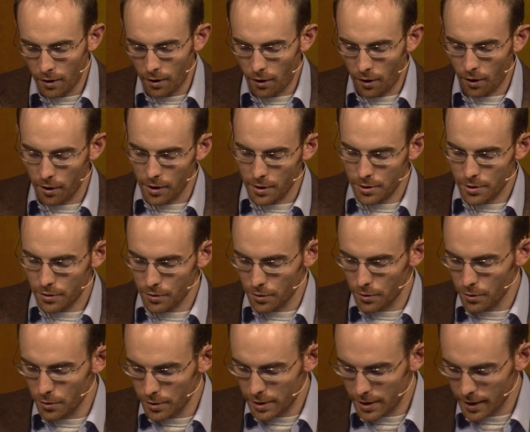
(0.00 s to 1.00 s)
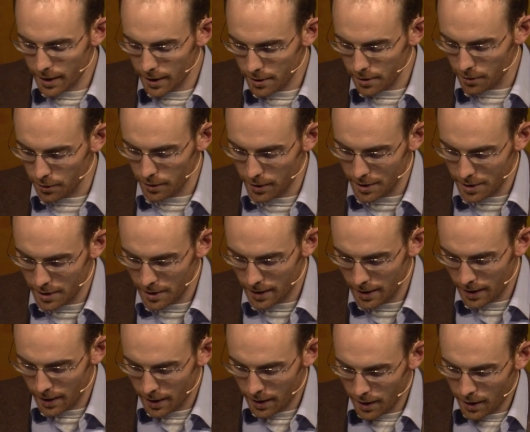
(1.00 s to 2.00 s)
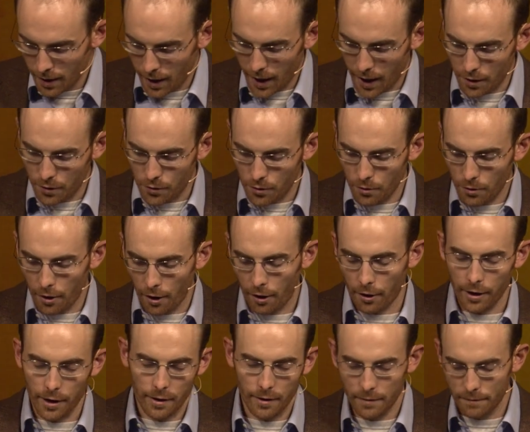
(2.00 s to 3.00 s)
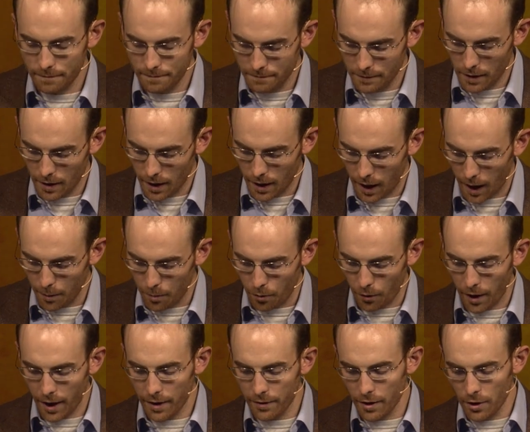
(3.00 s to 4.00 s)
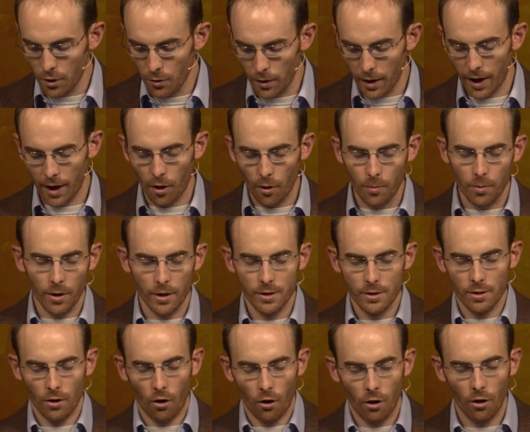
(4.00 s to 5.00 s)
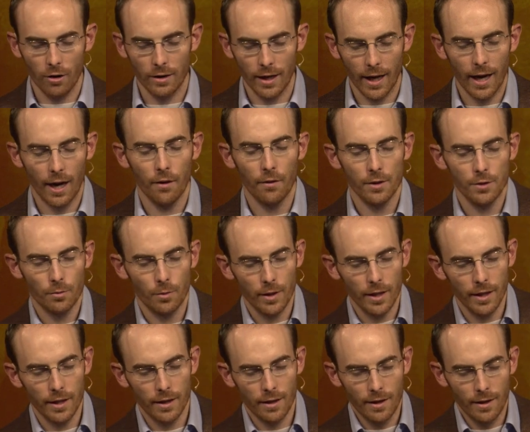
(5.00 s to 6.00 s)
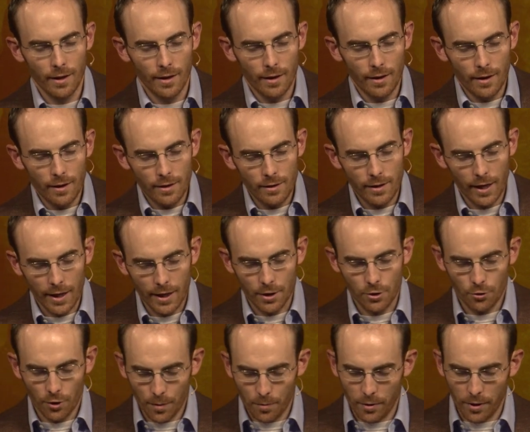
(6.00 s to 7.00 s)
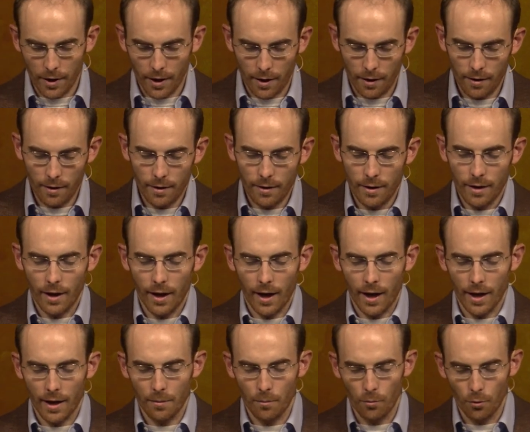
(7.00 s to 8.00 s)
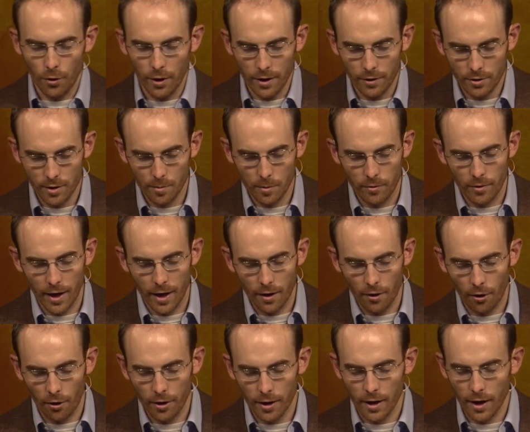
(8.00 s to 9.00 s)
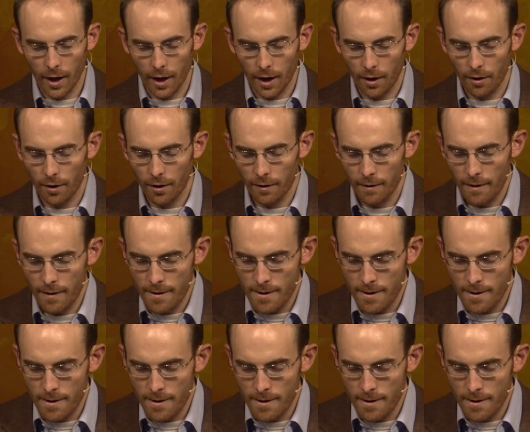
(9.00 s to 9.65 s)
on us through C.S. Lewis and through Narnia. And I pray that you would help us all now as we take a trip there and breathe some of that Narnian air,